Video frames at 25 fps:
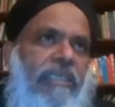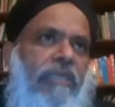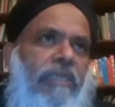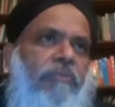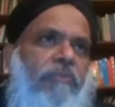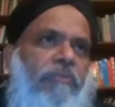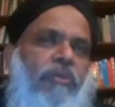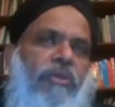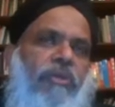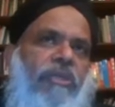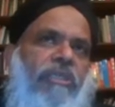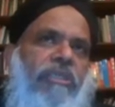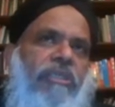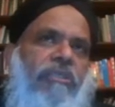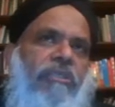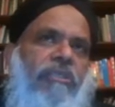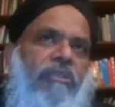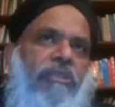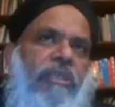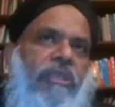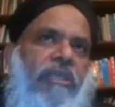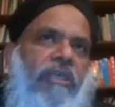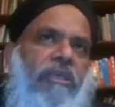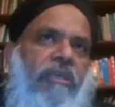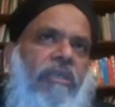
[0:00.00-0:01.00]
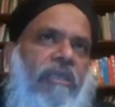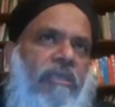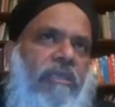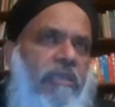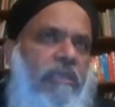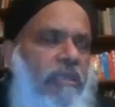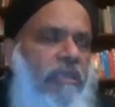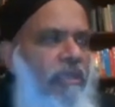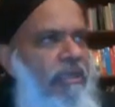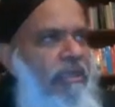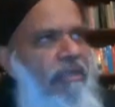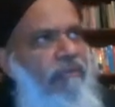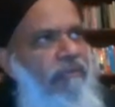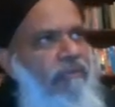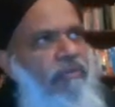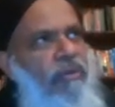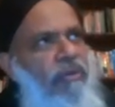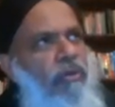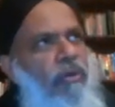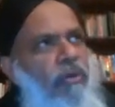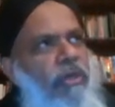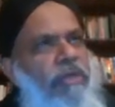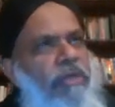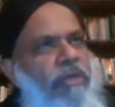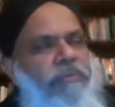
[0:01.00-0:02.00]
the community today we
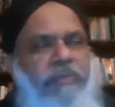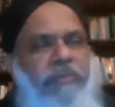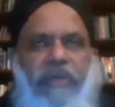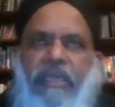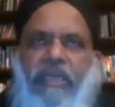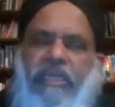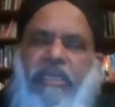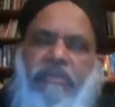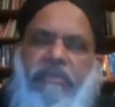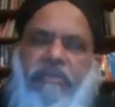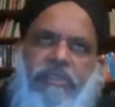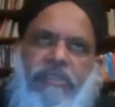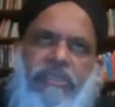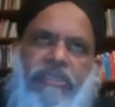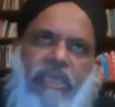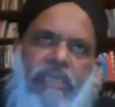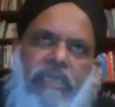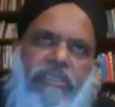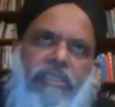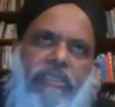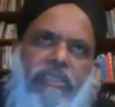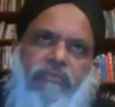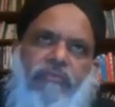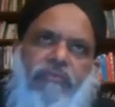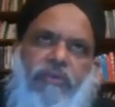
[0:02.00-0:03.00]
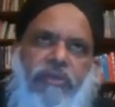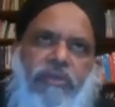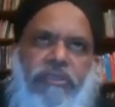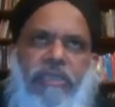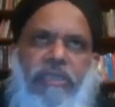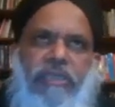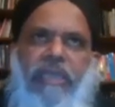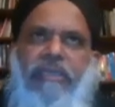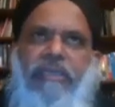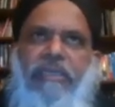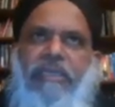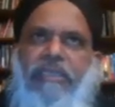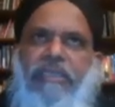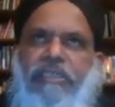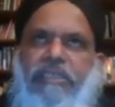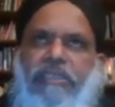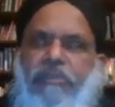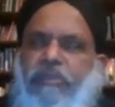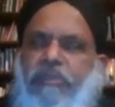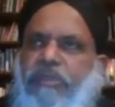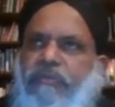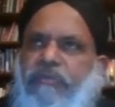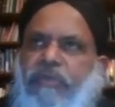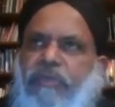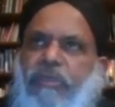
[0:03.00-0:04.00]
go and pray in masajid for 10 years
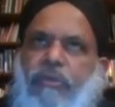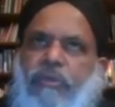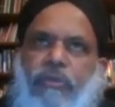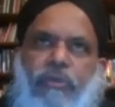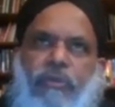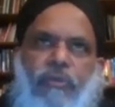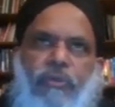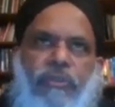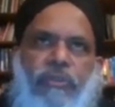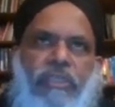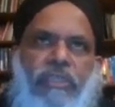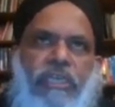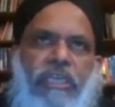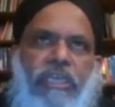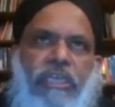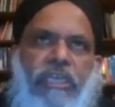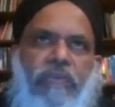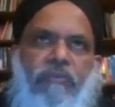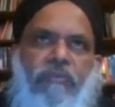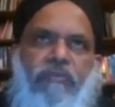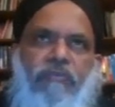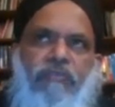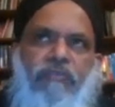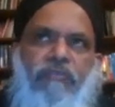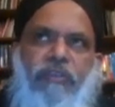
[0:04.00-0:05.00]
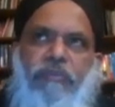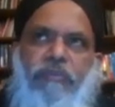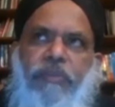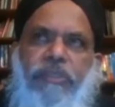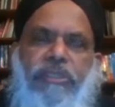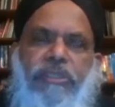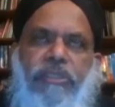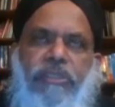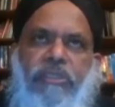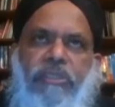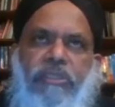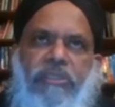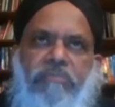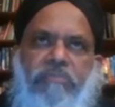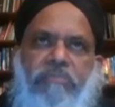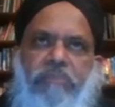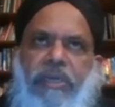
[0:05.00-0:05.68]
but we don't know the name of the person